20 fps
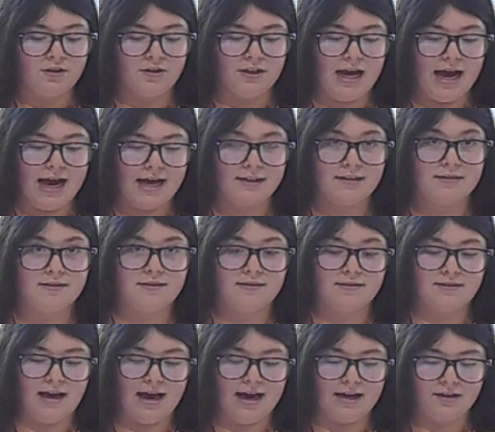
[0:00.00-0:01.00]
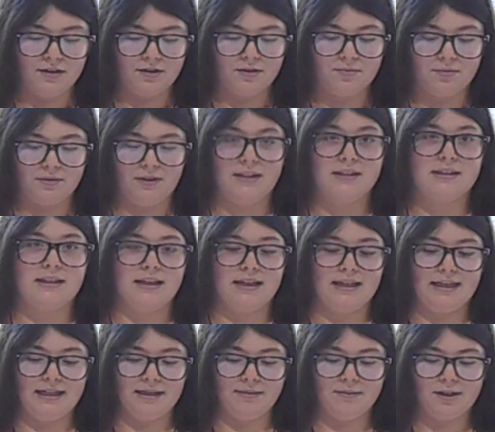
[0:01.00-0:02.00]
she asks that you please
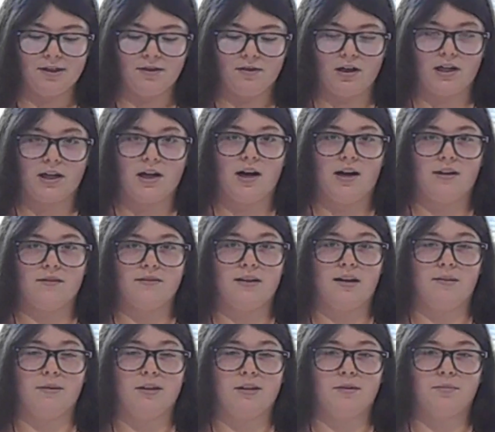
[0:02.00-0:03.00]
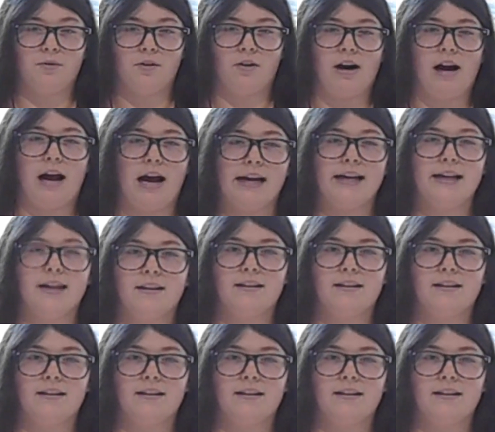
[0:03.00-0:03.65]
email or call WRI.